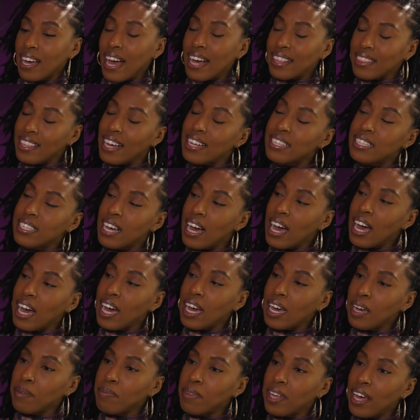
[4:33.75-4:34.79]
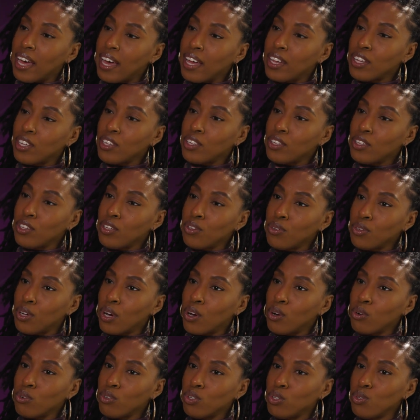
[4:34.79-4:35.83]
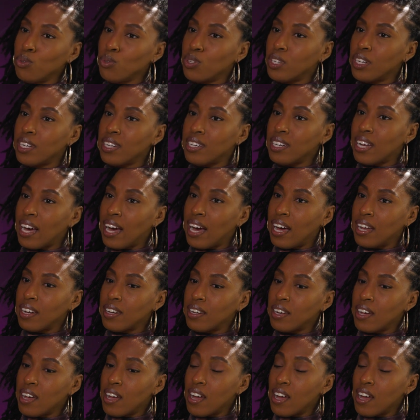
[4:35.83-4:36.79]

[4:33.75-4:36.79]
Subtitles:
at that time that you could not